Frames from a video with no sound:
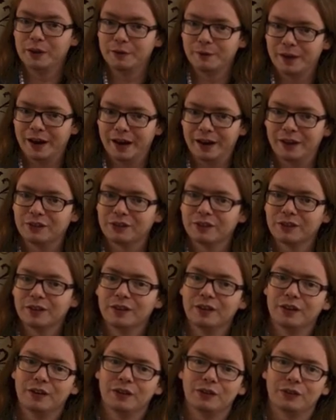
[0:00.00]
of light
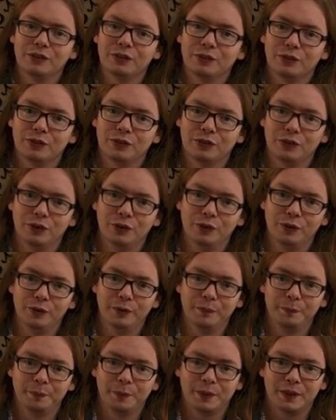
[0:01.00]
to
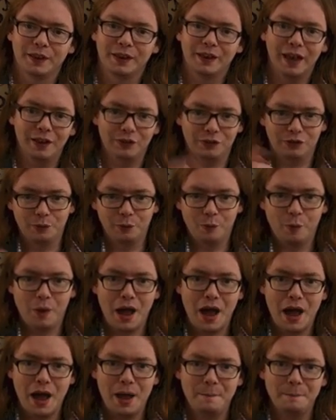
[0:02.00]
get
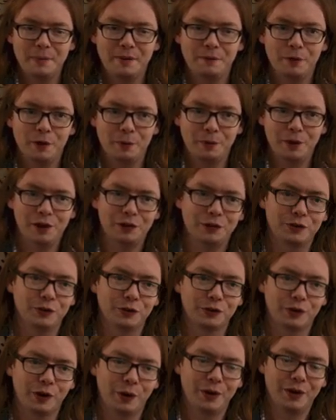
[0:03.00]
somewhere before
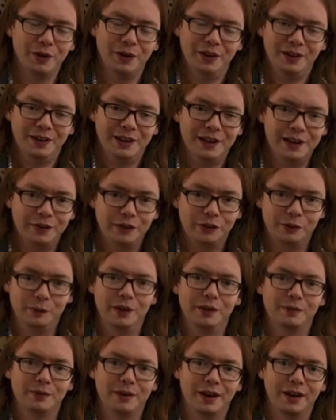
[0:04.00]
particles going at nearly the
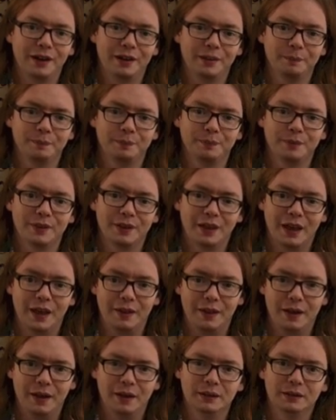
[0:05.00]
speed of light get
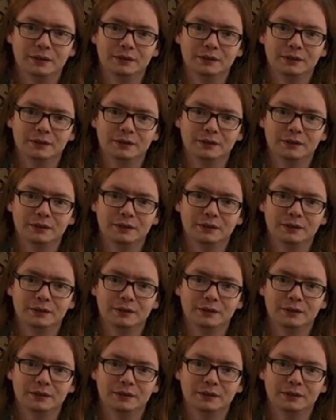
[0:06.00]
there?